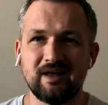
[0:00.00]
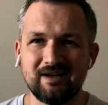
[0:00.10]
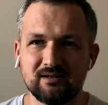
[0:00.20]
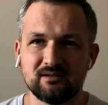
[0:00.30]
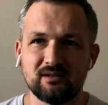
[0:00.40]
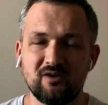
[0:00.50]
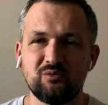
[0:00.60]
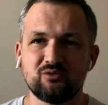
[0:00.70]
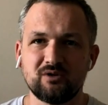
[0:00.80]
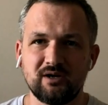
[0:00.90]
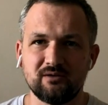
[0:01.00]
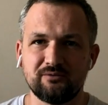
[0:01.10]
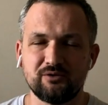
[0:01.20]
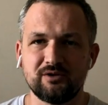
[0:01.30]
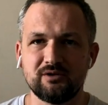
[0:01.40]
reliant and have been
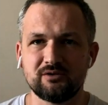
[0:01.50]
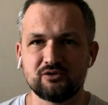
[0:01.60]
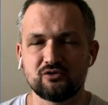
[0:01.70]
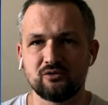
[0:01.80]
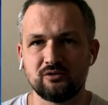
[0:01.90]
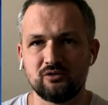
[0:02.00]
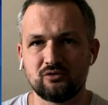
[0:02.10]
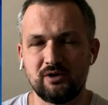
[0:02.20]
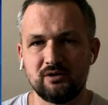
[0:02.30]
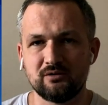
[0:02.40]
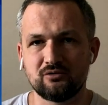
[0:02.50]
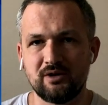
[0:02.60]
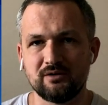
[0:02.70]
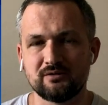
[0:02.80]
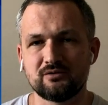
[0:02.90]
reliant for years on Ukrainian
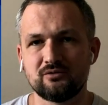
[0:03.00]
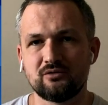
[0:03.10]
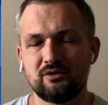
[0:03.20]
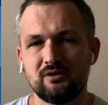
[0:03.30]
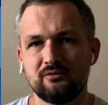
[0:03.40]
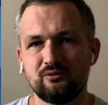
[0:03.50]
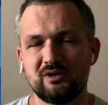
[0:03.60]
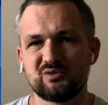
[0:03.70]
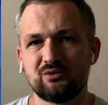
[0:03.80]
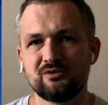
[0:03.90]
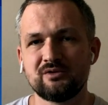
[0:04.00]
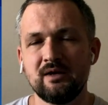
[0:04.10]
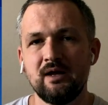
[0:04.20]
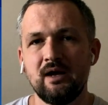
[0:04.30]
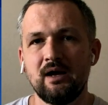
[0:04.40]
grains, on Ukrainian food
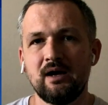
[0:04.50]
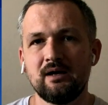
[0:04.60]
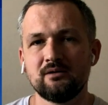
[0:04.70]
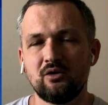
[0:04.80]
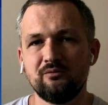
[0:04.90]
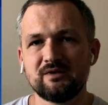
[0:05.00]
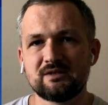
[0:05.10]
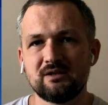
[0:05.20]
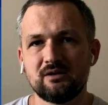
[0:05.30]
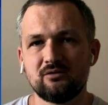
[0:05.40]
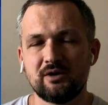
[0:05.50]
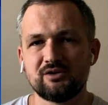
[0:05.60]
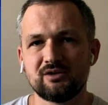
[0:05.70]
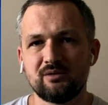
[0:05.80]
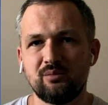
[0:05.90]
exports. And obviously, uh,
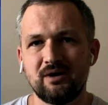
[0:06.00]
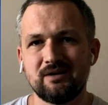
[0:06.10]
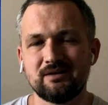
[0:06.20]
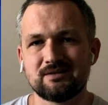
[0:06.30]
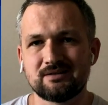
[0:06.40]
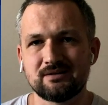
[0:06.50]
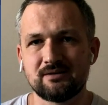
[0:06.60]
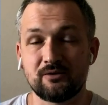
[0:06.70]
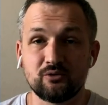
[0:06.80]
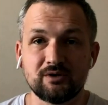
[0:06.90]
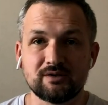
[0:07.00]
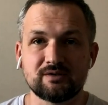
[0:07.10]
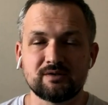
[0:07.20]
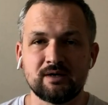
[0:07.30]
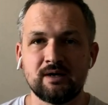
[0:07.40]
Russia, by its through
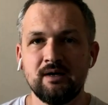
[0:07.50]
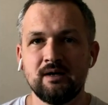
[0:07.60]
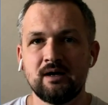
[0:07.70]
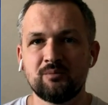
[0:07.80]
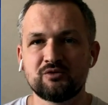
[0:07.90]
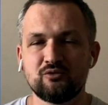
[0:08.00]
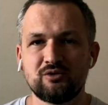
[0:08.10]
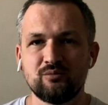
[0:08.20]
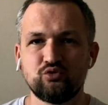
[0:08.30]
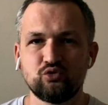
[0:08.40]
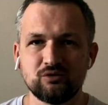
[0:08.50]
its uh, absolutely